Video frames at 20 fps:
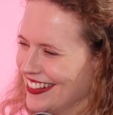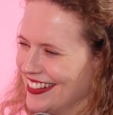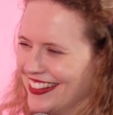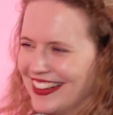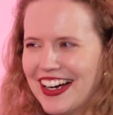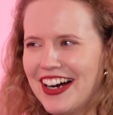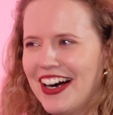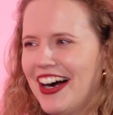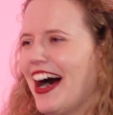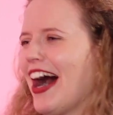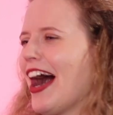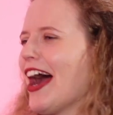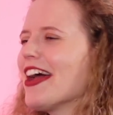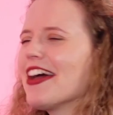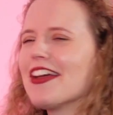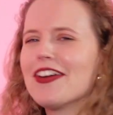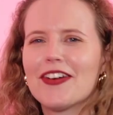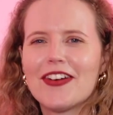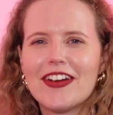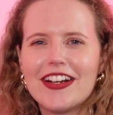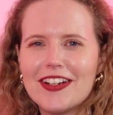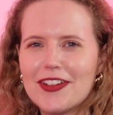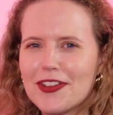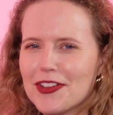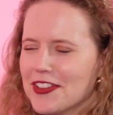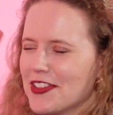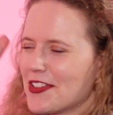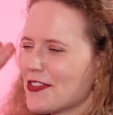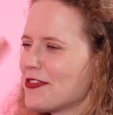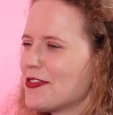No, I had already
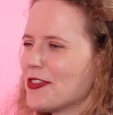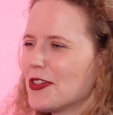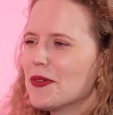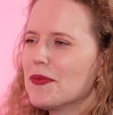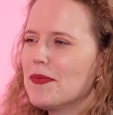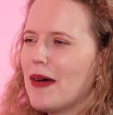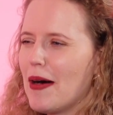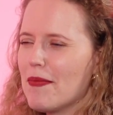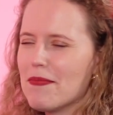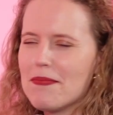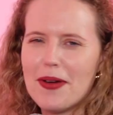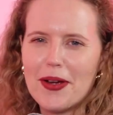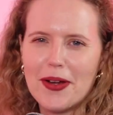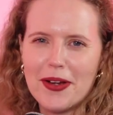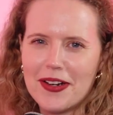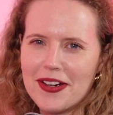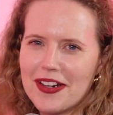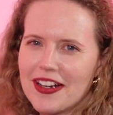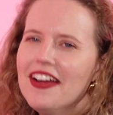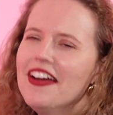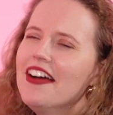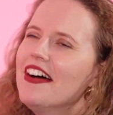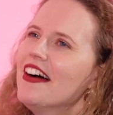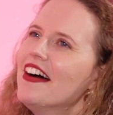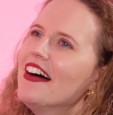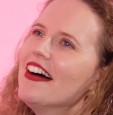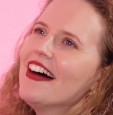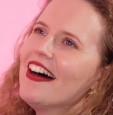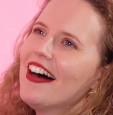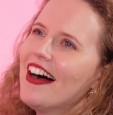gone to full mum mode.
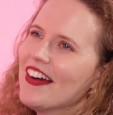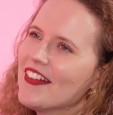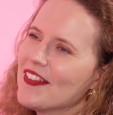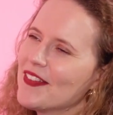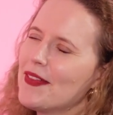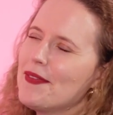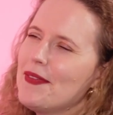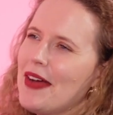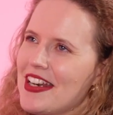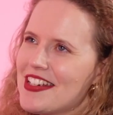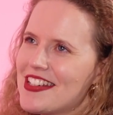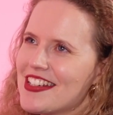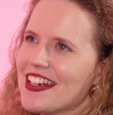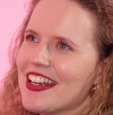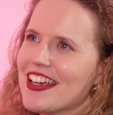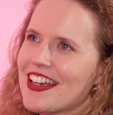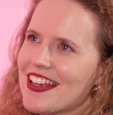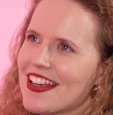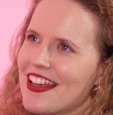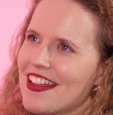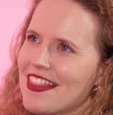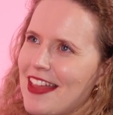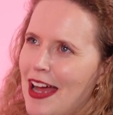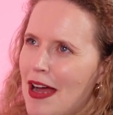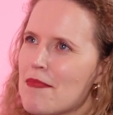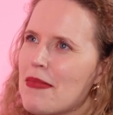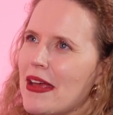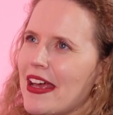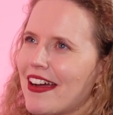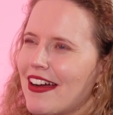I'm imagining
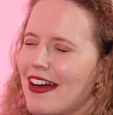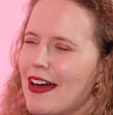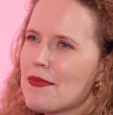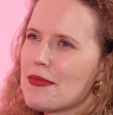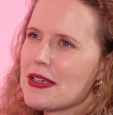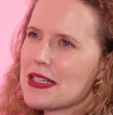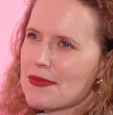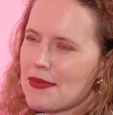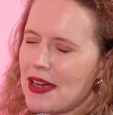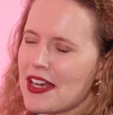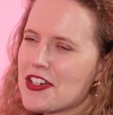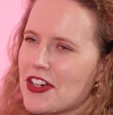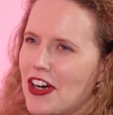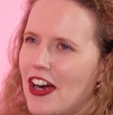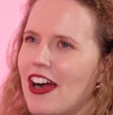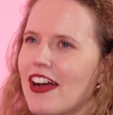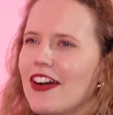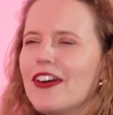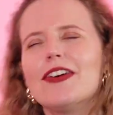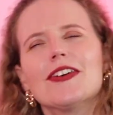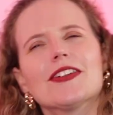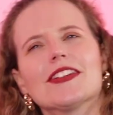that bear cub is my child.